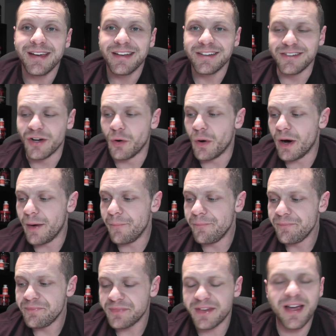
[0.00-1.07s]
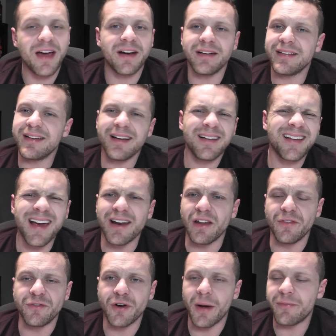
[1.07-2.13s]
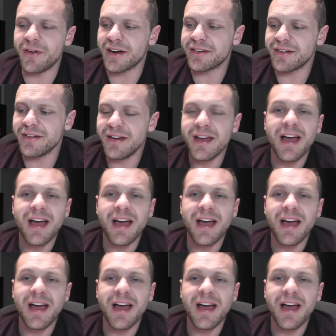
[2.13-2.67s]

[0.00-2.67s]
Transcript: So, um, God I gotta love Drop Factor.